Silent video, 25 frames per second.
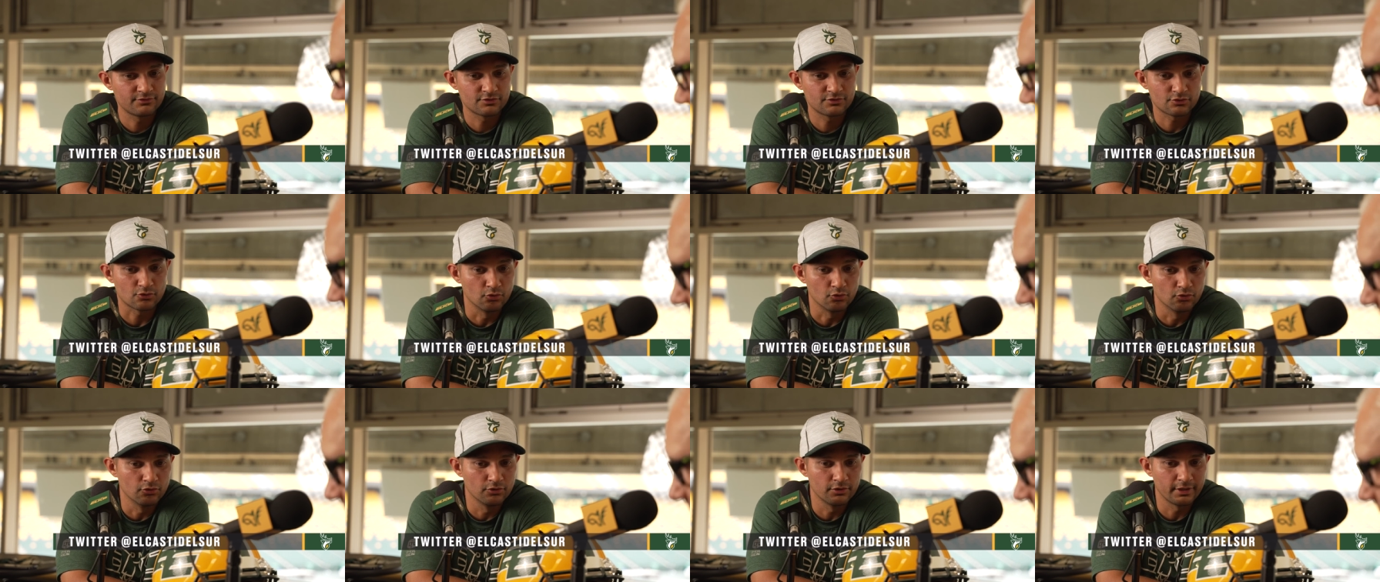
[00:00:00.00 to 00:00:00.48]

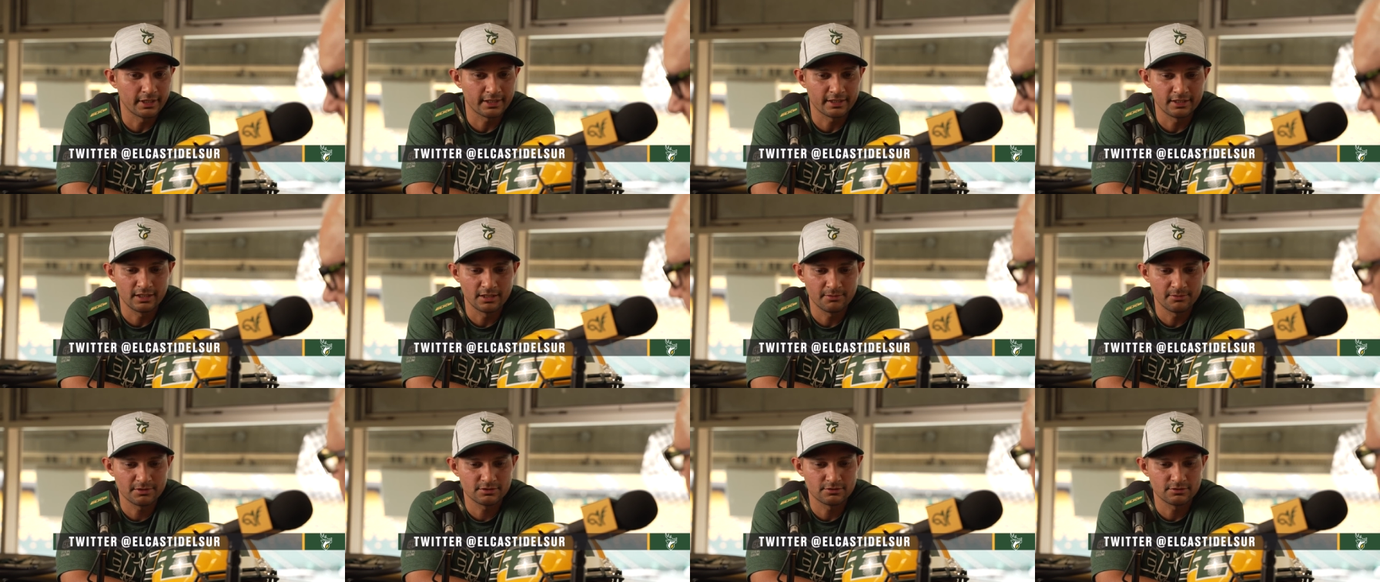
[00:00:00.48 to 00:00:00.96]
school,
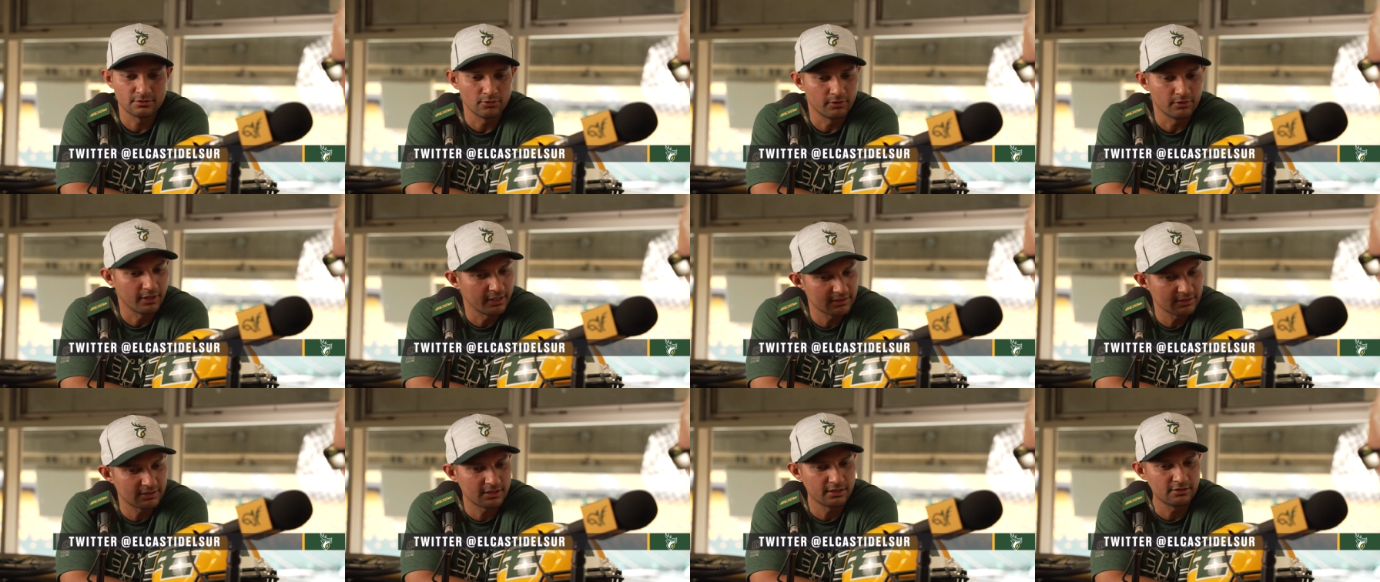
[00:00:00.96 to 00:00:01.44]
academics, don't
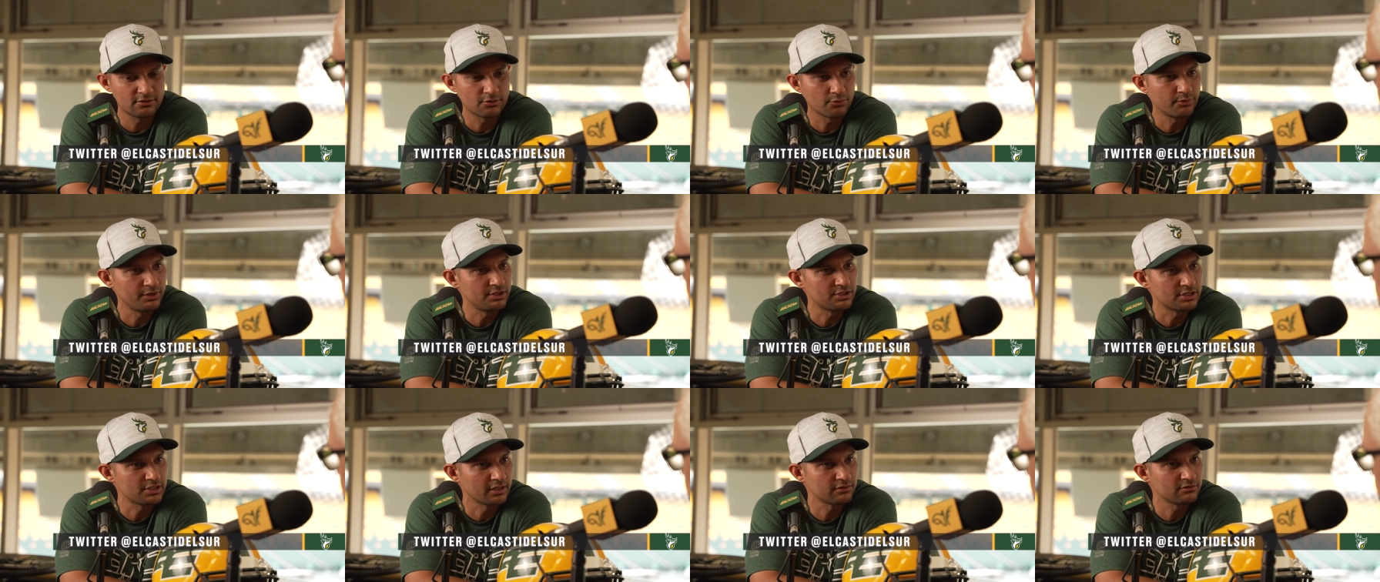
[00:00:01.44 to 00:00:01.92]
hesitate to
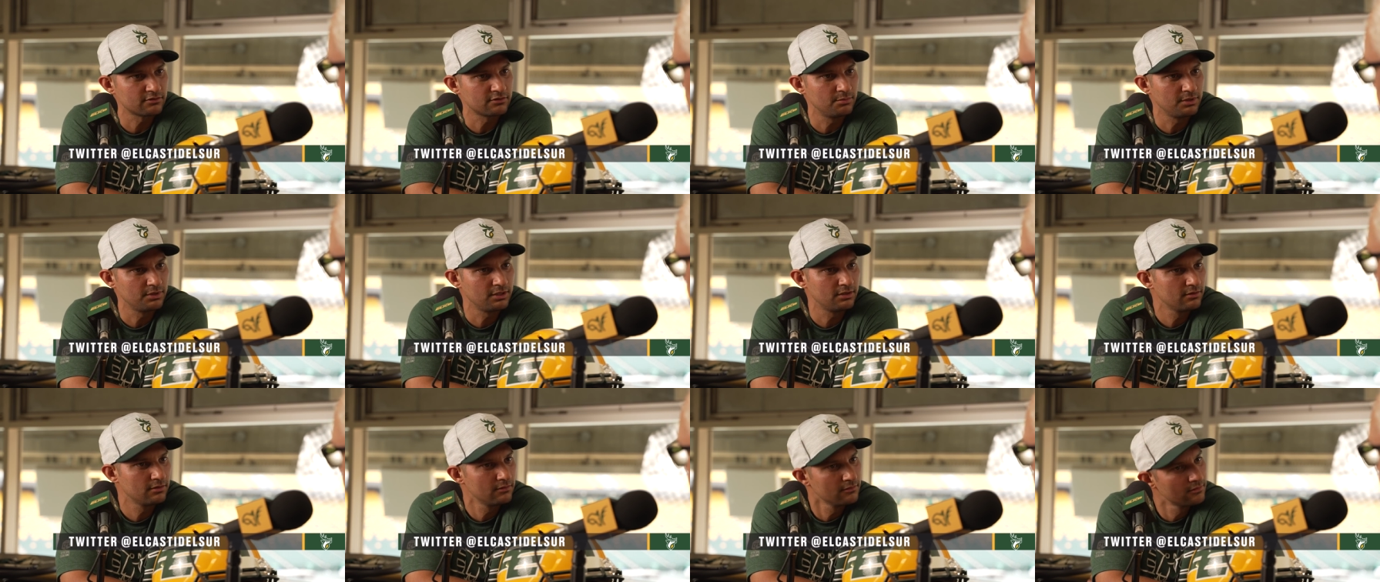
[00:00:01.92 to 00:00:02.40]
reach out to
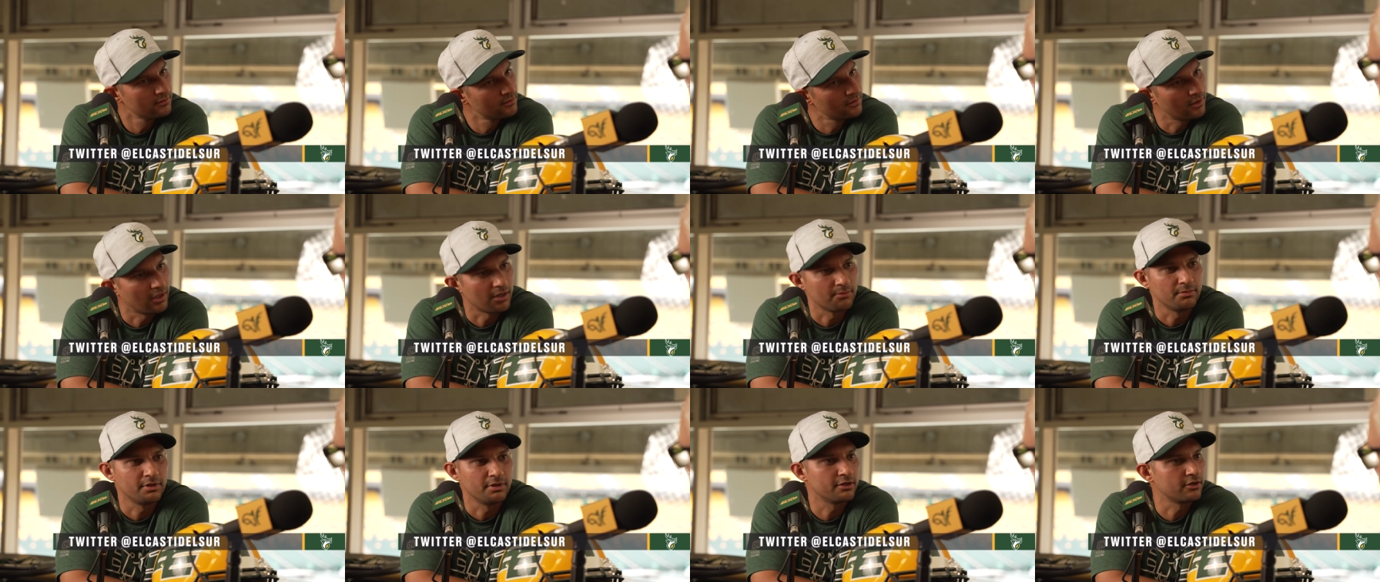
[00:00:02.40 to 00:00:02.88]
me.
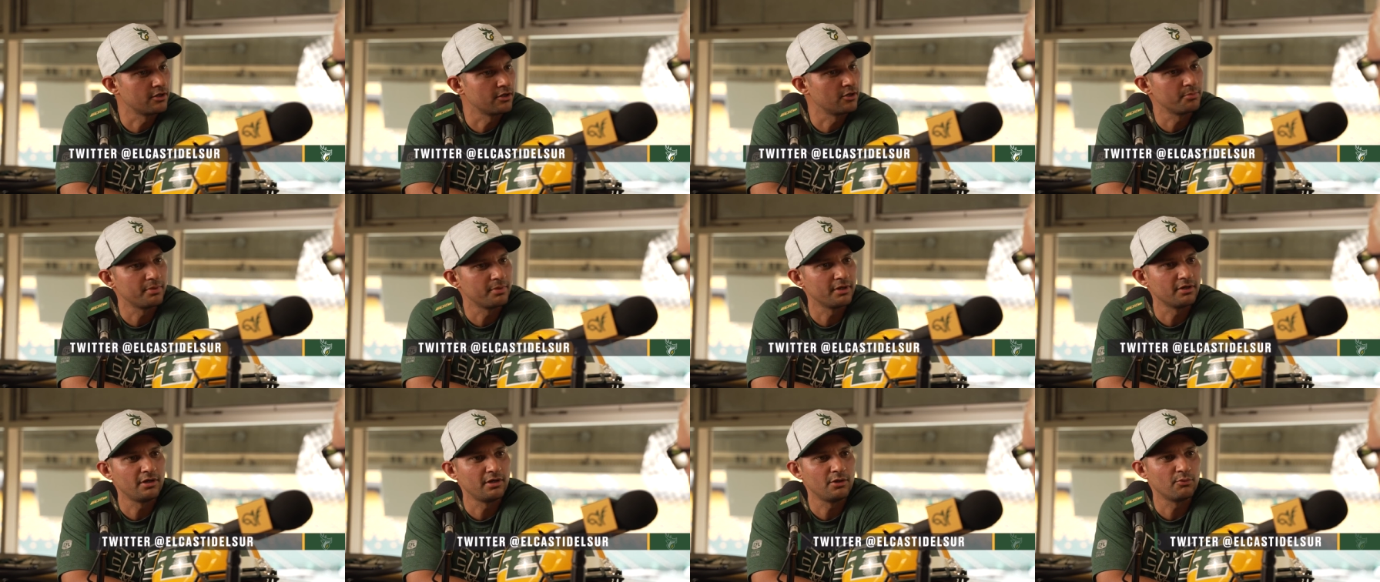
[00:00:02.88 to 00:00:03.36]
I'm here to
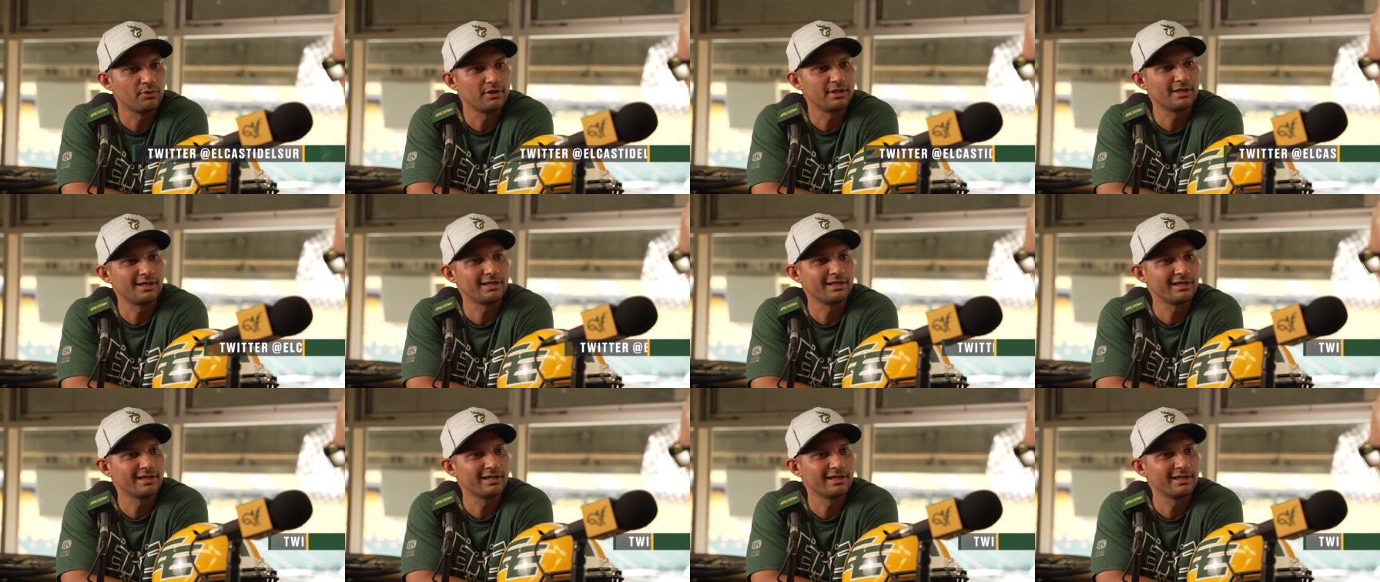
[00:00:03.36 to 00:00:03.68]
help out any way that I